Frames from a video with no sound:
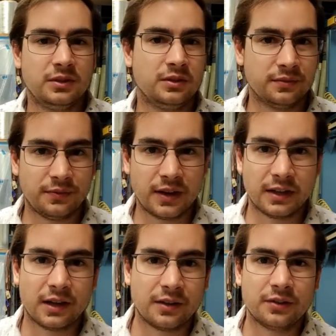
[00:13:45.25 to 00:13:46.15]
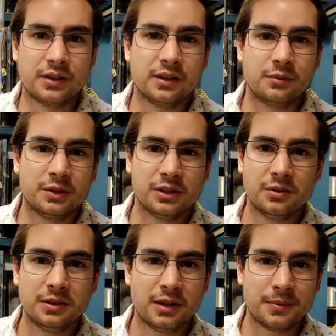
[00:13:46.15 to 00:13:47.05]
You can find out everything that we
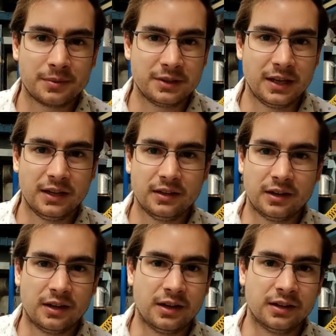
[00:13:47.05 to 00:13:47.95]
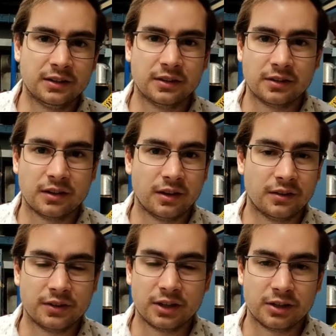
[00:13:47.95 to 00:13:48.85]
do and keep up to date on all
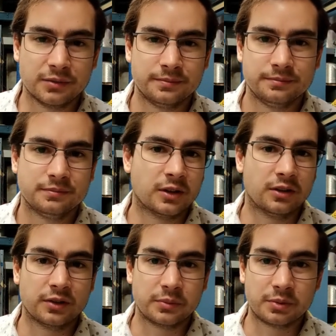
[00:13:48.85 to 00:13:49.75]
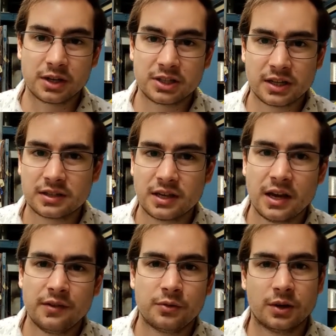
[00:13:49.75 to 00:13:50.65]
of our all of our projects.
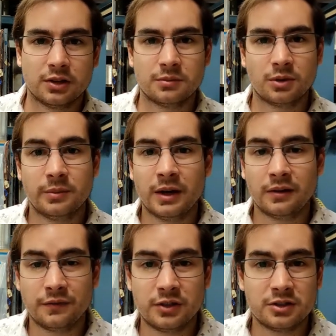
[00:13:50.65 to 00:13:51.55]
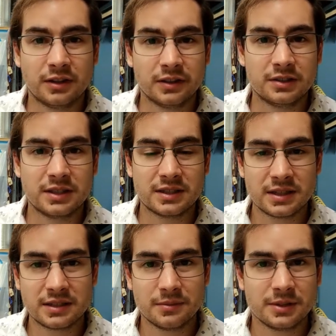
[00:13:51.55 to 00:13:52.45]
If you want to know more about Future Energy
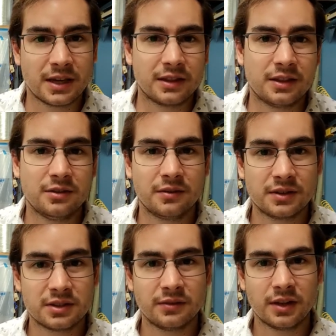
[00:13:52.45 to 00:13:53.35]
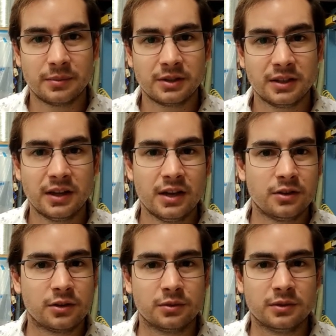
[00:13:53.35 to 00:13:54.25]
Systems at the University of Alberta,
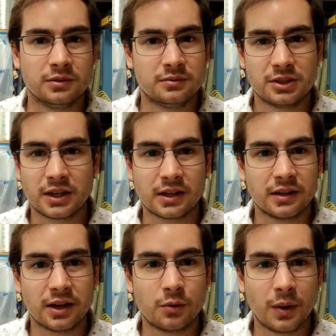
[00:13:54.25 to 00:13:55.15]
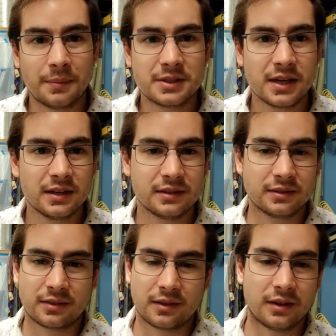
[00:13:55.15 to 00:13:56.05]
you can check out our website,
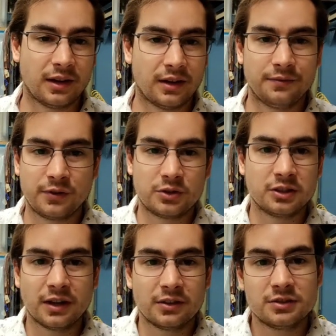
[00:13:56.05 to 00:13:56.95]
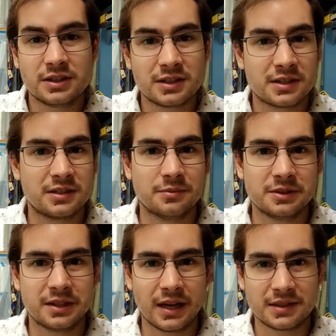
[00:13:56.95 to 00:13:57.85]
uh, future energy
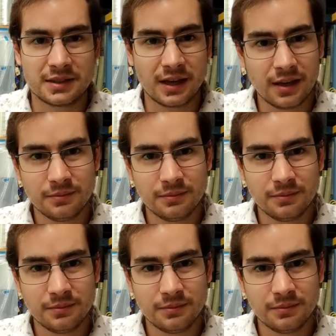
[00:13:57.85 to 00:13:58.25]
systems dot C A.